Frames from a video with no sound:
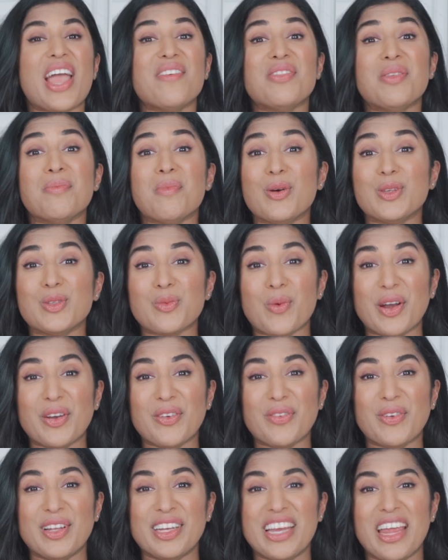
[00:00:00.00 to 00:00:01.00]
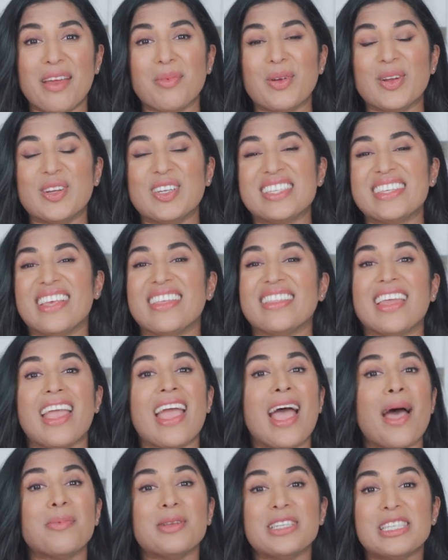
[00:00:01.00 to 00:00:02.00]
I have the most wonderful neighbors.
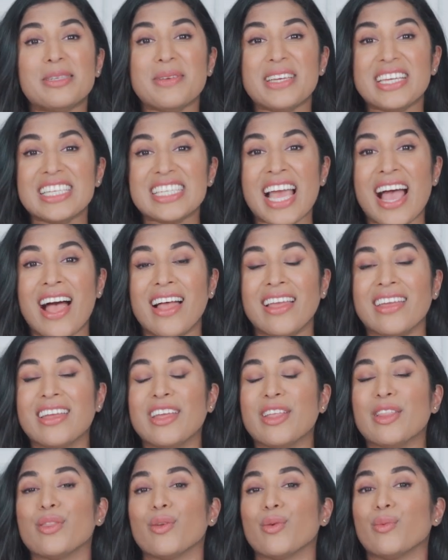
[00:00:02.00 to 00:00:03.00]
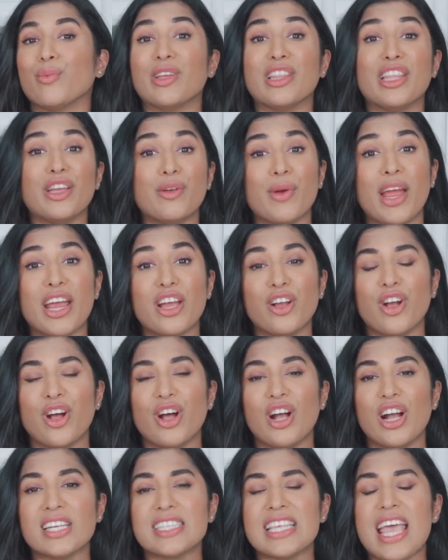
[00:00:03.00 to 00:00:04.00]
They happen to be Italian, they're really great
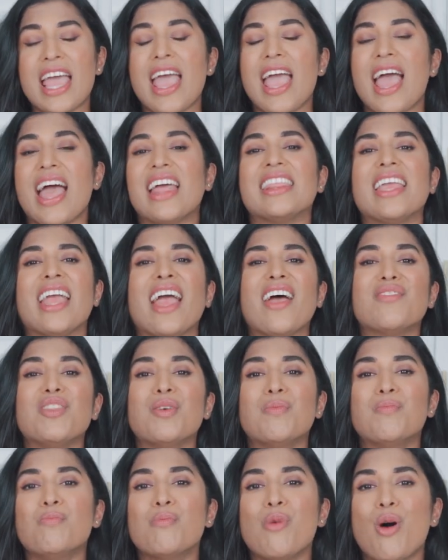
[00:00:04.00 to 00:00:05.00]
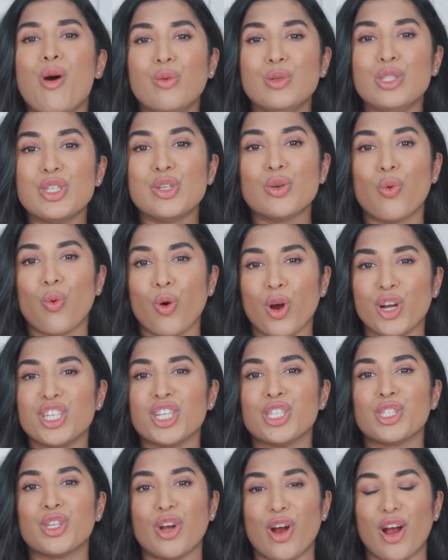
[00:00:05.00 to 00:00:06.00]
cooks, and they have the most
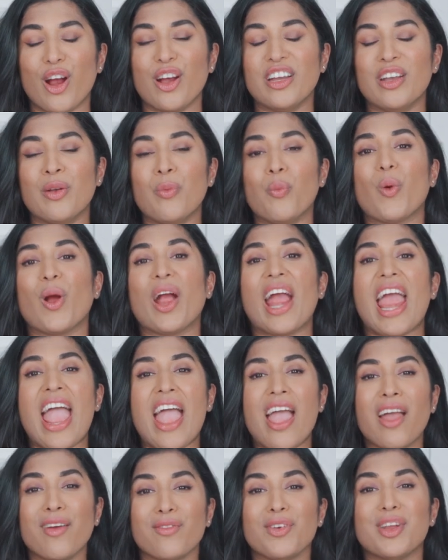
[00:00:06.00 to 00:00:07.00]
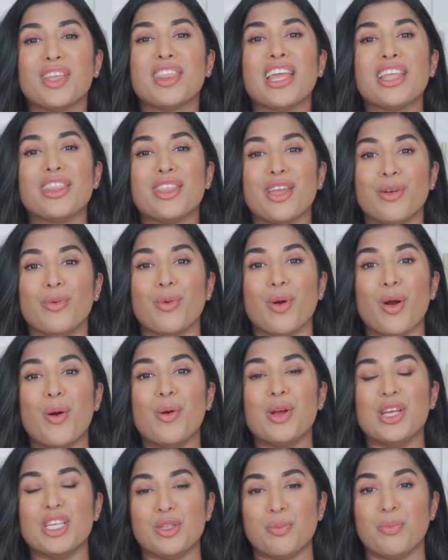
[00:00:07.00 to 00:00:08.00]
gorgeous garden where everything they
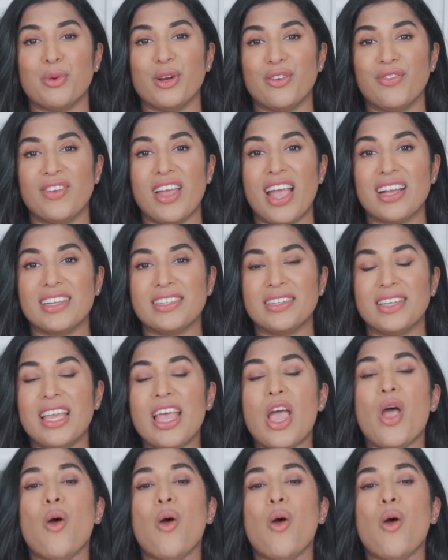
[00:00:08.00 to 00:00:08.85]
grow is perfect.